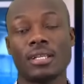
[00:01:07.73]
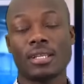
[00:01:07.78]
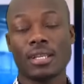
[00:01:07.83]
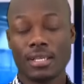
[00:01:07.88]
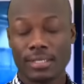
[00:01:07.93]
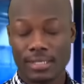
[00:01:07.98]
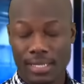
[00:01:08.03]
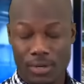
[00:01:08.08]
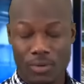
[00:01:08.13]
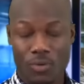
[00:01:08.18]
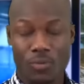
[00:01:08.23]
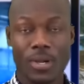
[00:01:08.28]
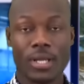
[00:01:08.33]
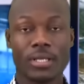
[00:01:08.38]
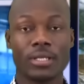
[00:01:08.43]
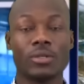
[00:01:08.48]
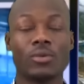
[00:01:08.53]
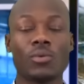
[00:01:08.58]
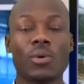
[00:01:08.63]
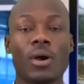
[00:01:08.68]
Na salon man
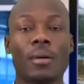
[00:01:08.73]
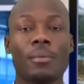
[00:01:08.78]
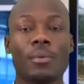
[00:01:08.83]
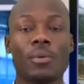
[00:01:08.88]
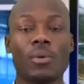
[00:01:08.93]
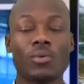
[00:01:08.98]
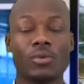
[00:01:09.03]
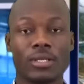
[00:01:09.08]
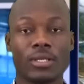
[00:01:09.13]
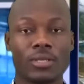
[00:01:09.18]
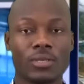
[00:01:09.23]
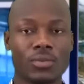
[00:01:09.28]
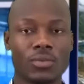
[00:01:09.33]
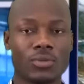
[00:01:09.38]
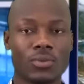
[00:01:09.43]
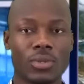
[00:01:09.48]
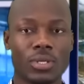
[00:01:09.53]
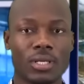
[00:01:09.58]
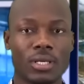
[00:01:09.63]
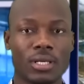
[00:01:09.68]
they do.
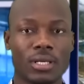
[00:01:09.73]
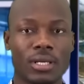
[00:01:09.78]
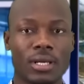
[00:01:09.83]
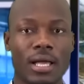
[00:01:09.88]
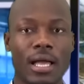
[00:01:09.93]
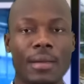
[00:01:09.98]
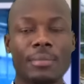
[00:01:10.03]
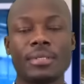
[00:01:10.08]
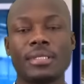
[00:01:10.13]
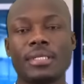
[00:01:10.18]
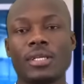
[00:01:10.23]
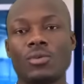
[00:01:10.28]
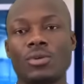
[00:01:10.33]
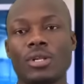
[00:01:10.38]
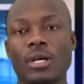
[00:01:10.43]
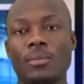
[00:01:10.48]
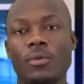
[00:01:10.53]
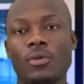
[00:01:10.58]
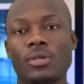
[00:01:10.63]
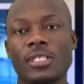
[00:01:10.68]
Last week I be telling
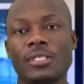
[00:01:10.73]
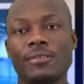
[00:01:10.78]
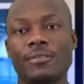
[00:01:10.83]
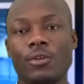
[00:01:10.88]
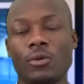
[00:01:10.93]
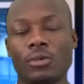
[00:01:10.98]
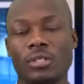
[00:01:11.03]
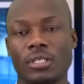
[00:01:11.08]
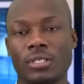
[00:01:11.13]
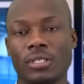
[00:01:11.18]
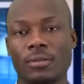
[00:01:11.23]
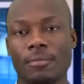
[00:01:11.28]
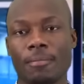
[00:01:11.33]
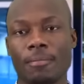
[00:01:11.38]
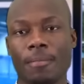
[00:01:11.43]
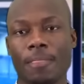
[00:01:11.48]
about this flooding.